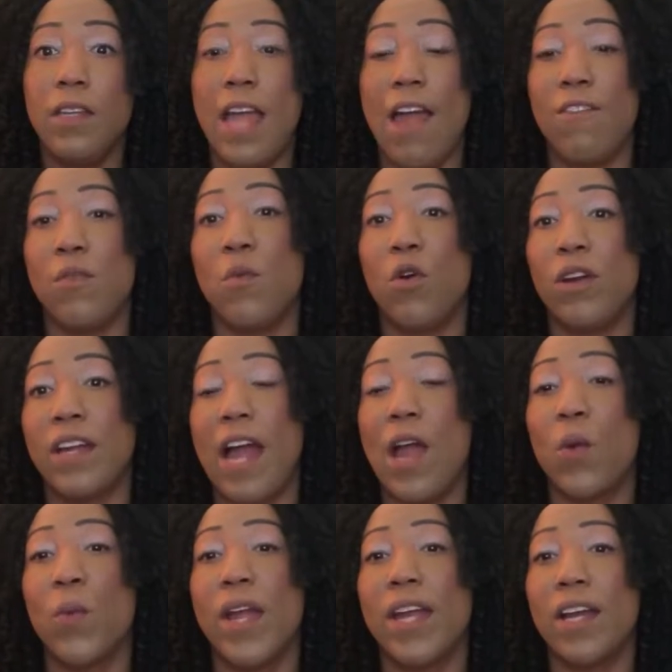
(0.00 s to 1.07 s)
Every morning
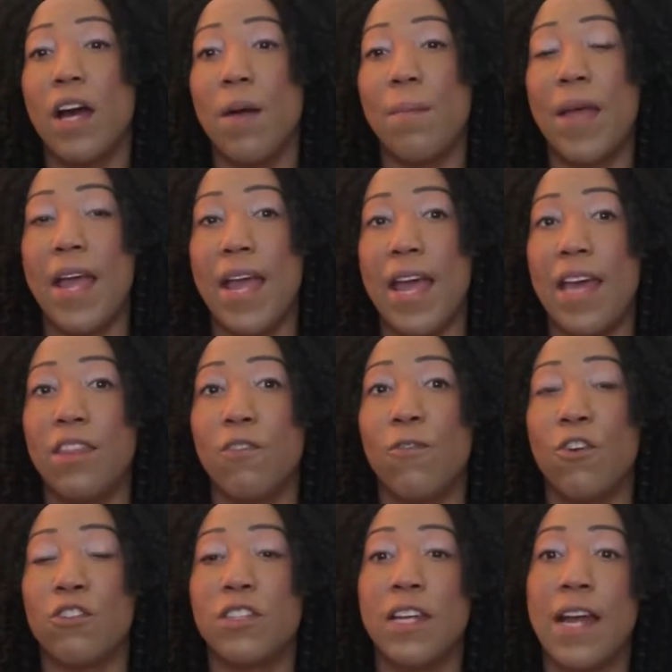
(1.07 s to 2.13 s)
I wake up, and the
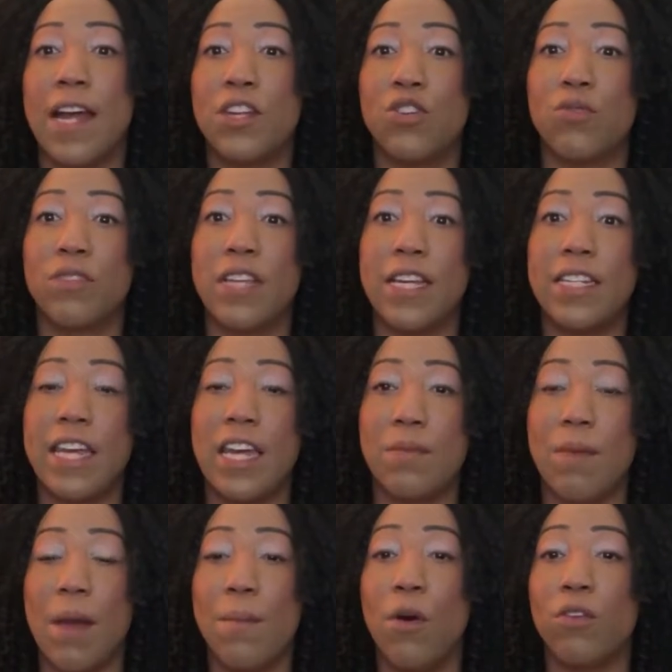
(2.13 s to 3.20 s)
first thing I do is I take
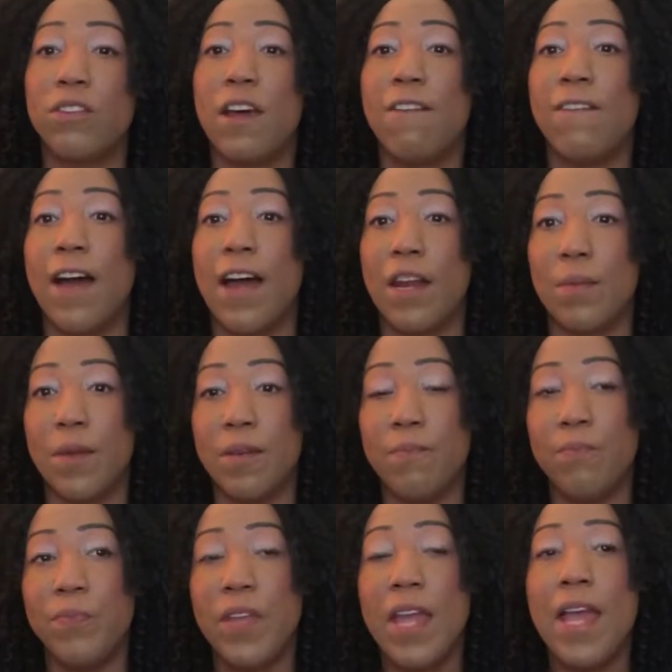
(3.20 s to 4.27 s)
my
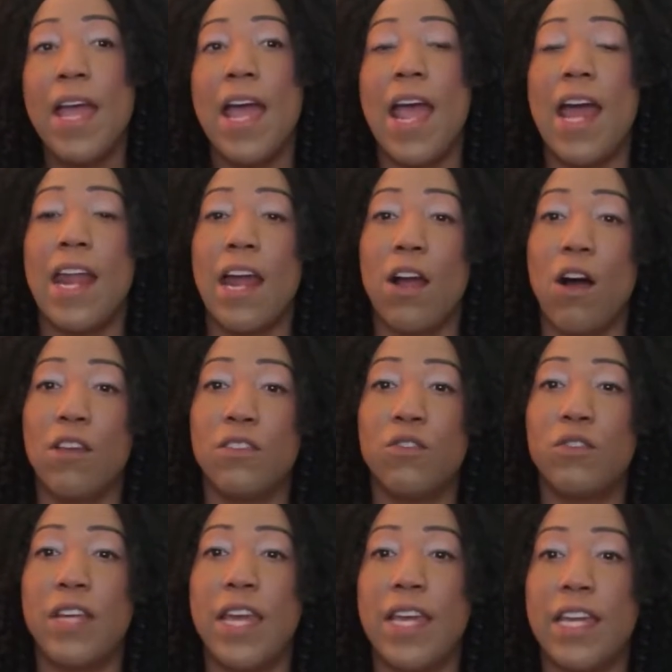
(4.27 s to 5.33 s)
multivitamin, And I also
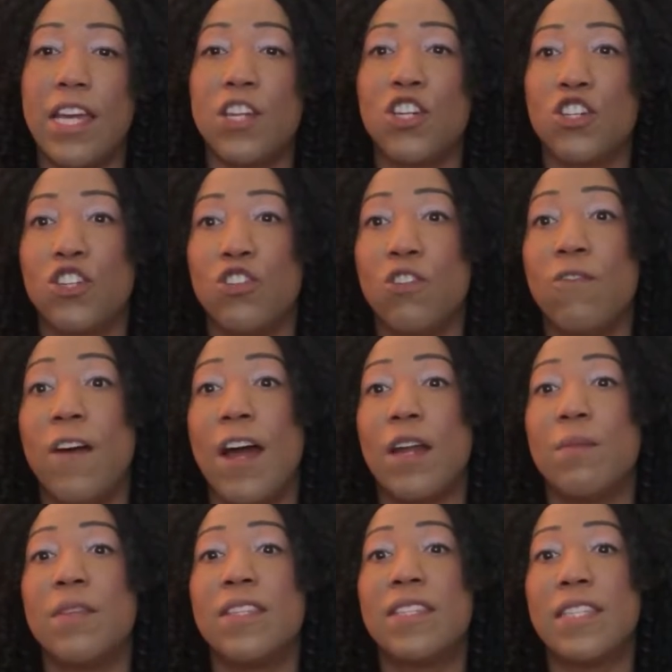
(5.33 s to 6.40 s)
take additional
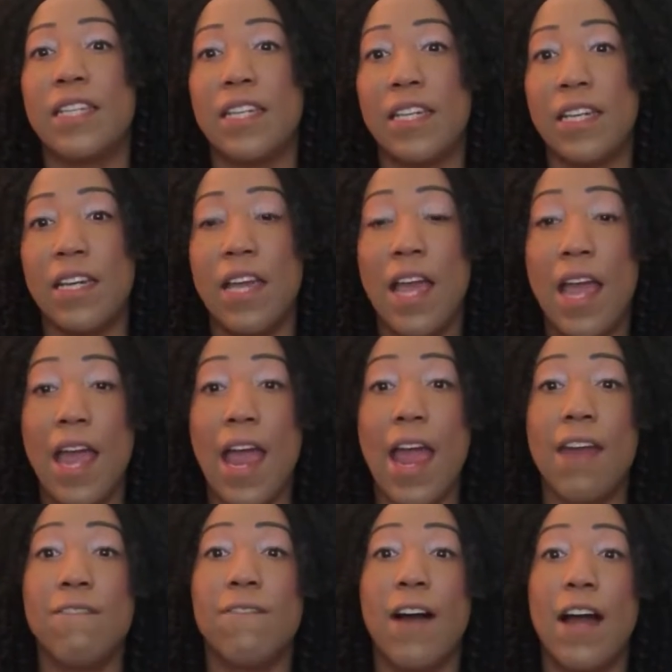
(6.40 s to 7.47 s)
vitamin C
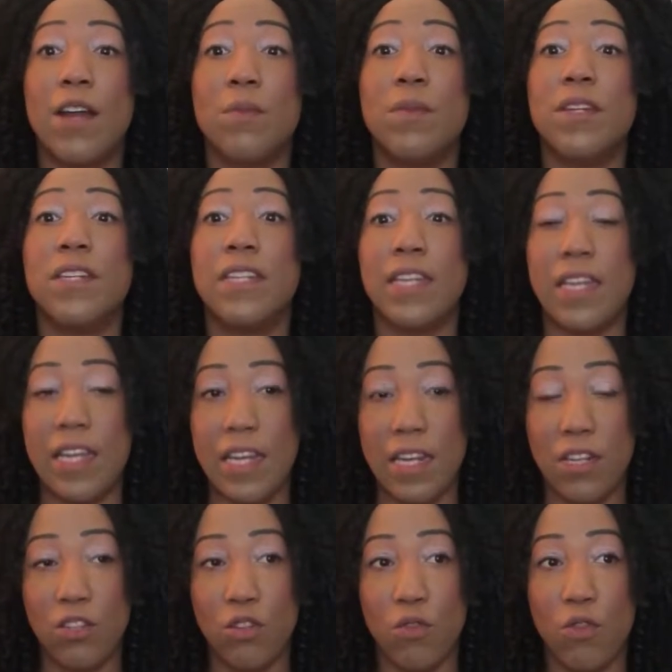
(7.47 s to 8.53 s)
and vitamin
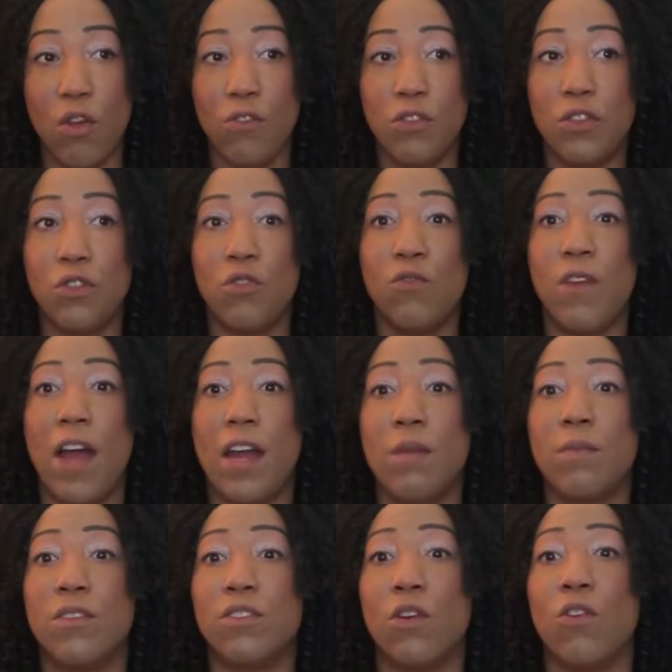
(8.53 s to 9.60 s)
D. So those two
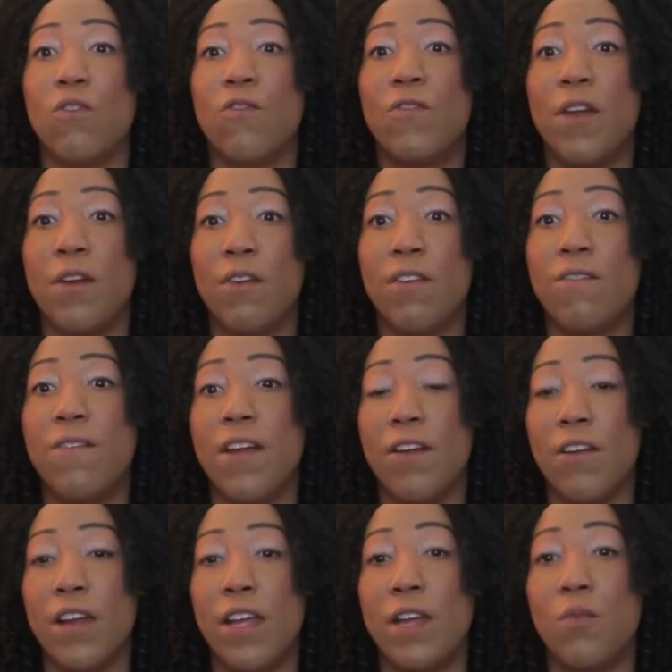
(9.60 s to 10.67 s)
vitamins are very,
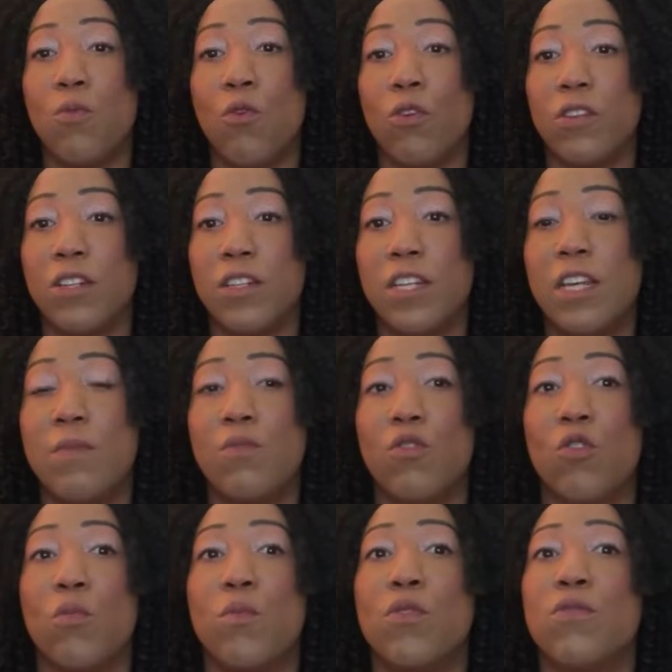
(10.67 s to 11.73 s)
very important to keep
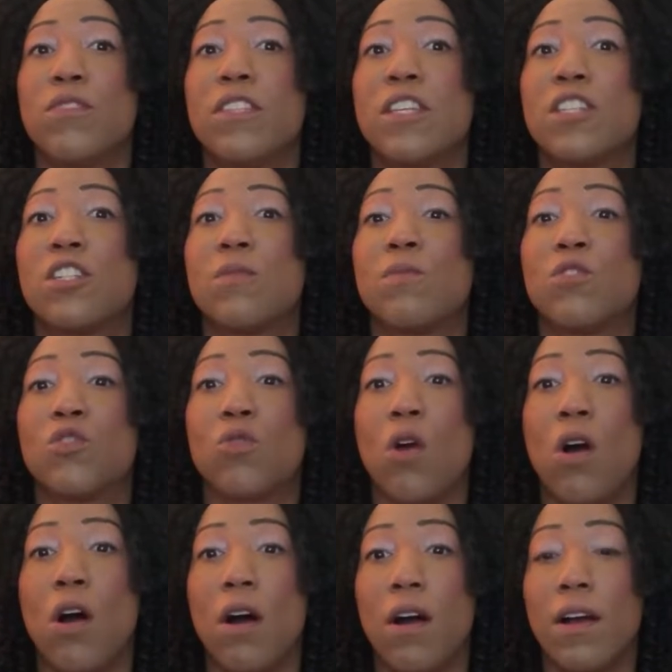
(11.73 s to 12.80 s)
your immune system
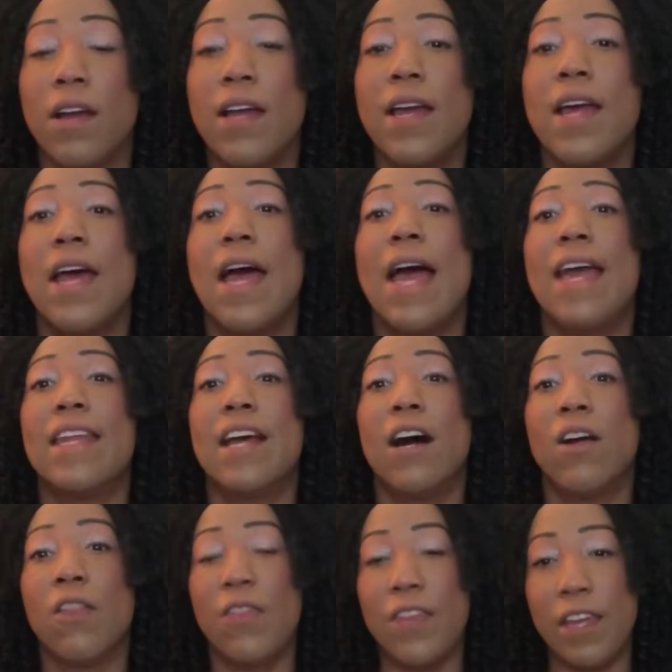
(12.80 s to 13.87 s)
strong and
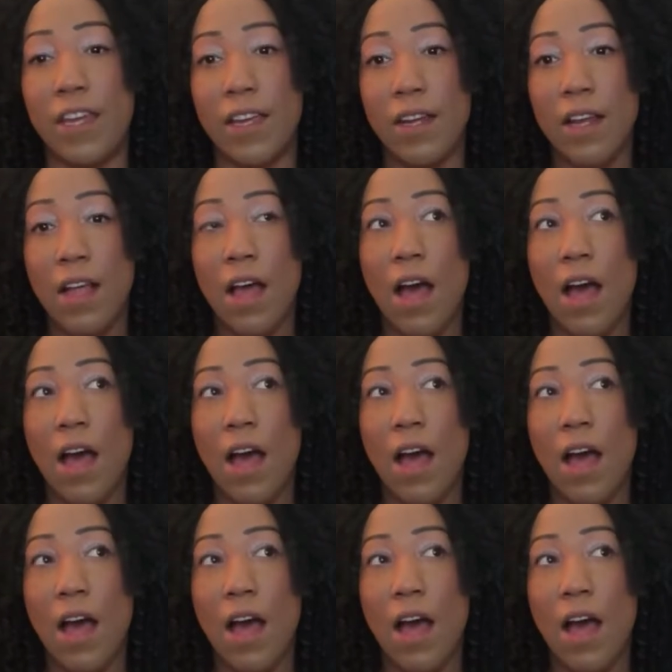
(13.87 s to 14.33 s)
healthy.